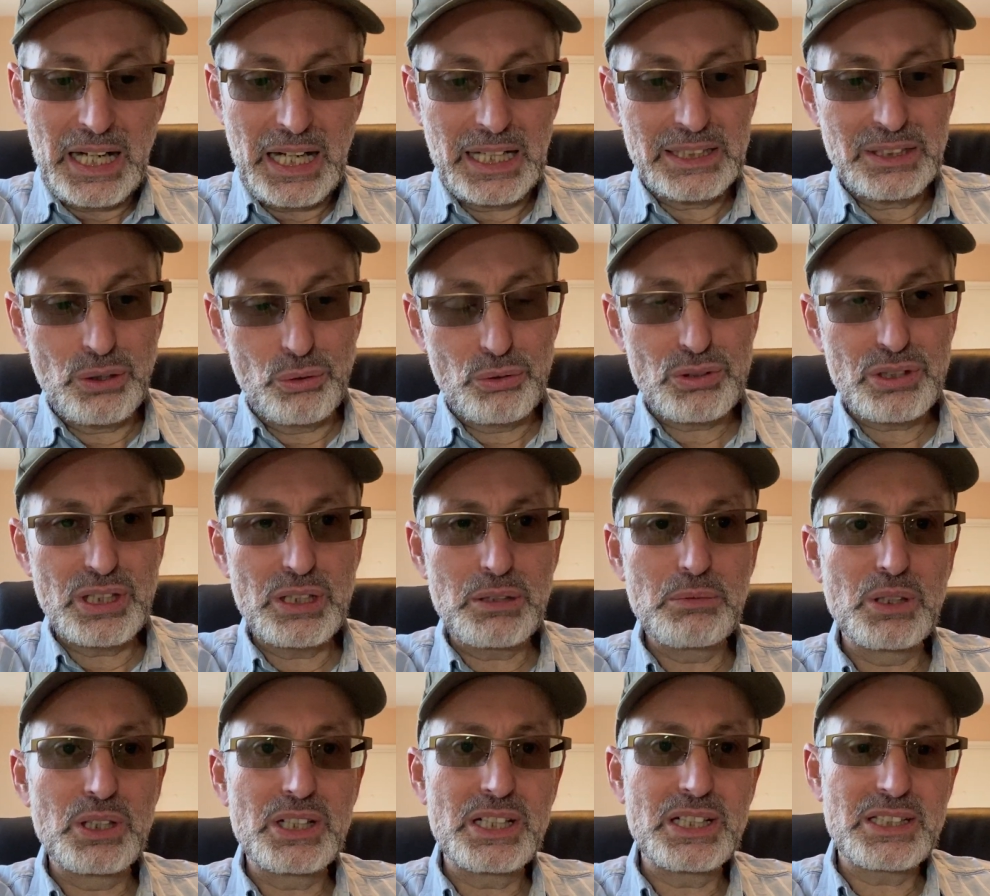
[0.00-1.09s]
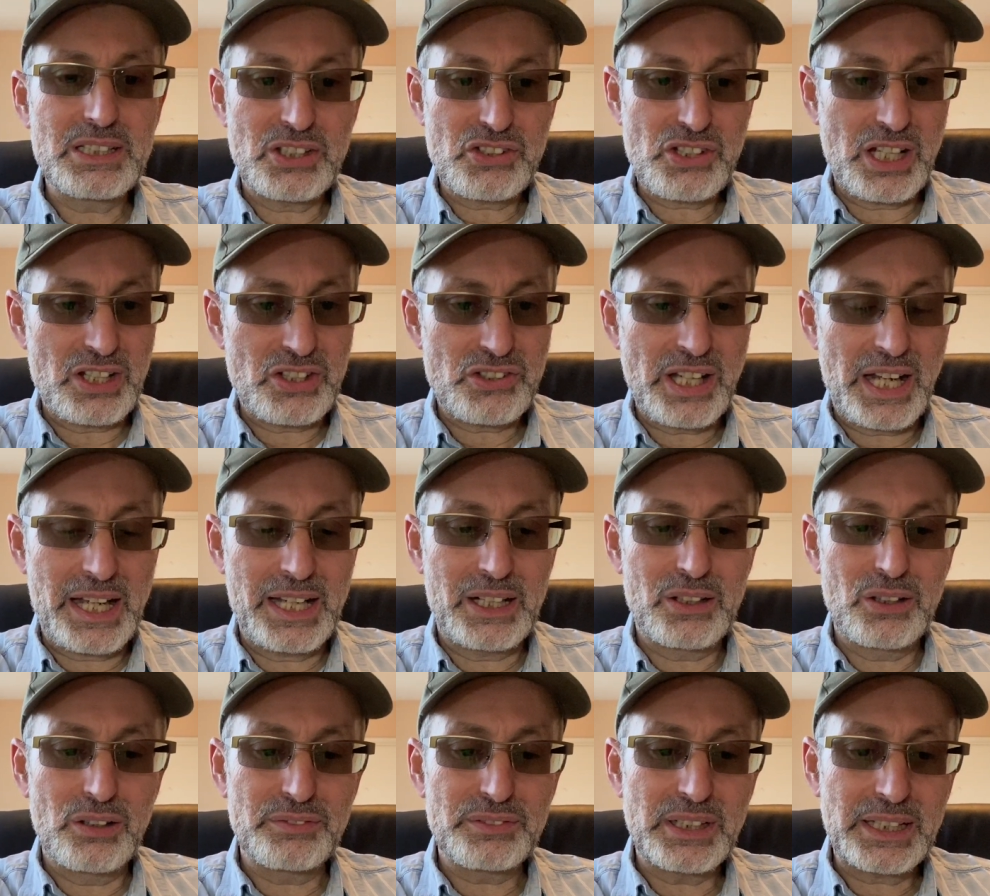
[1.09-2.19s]
I don't think we'll need to change the
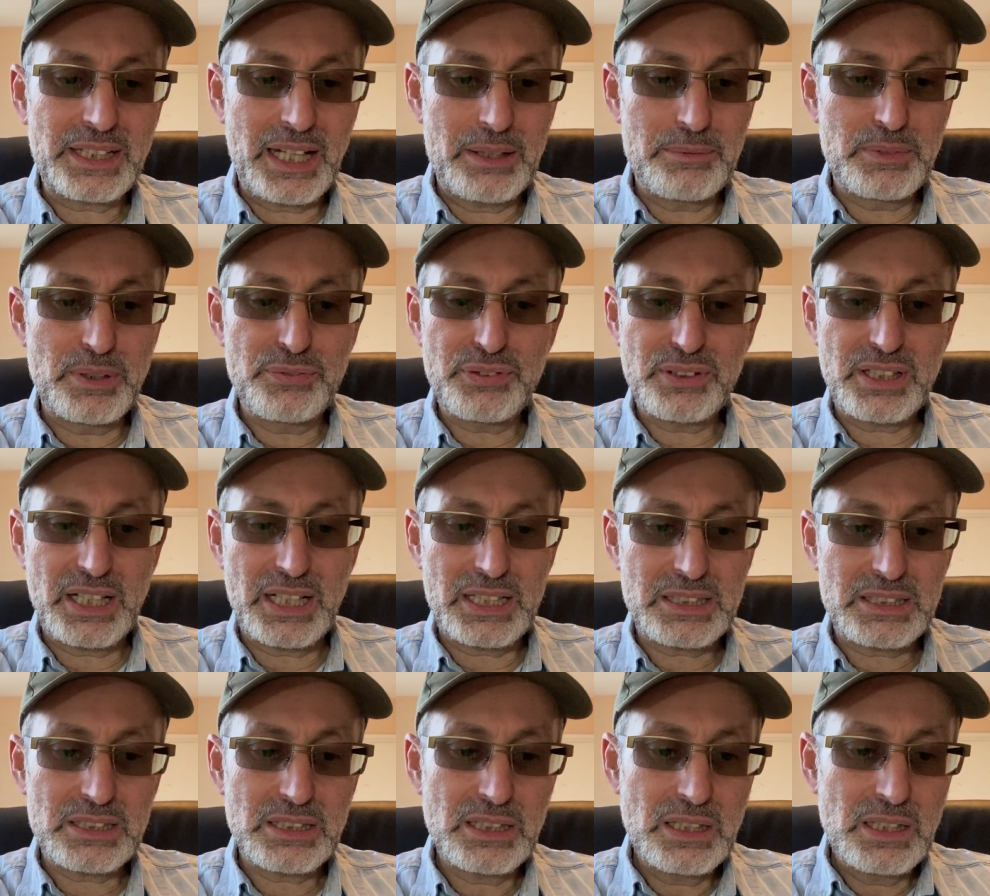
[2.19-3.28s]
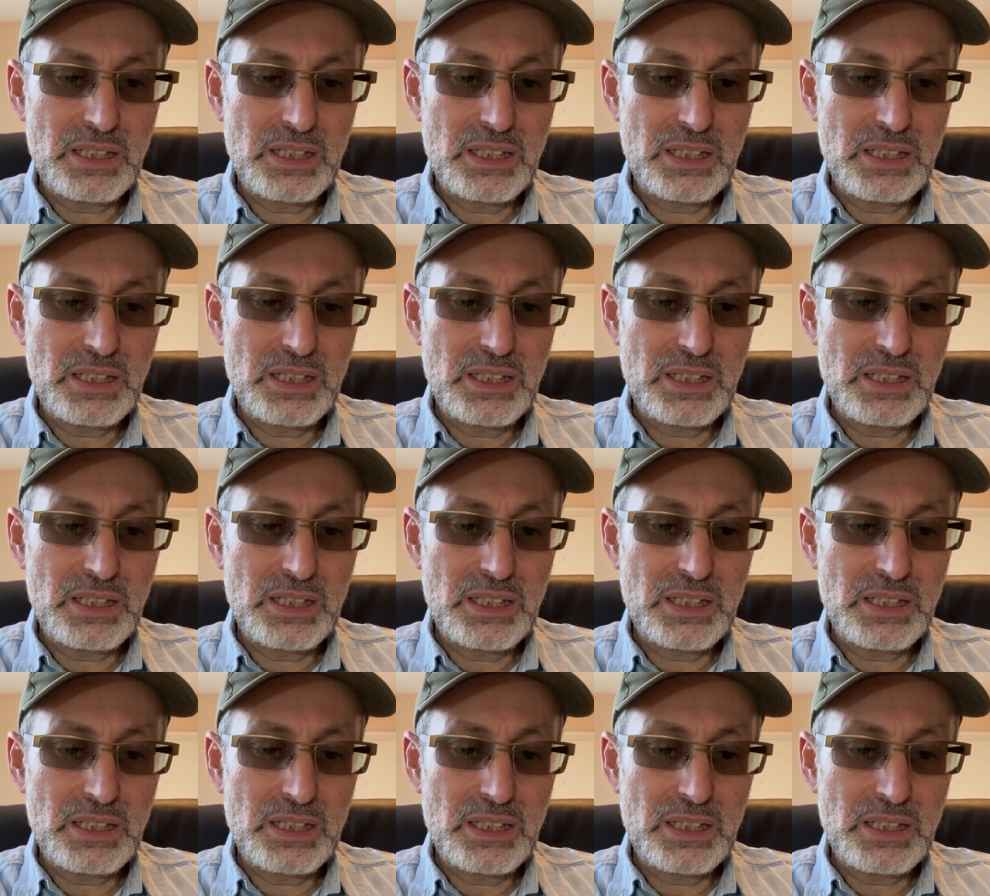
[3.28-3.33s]
angle of the camera for that,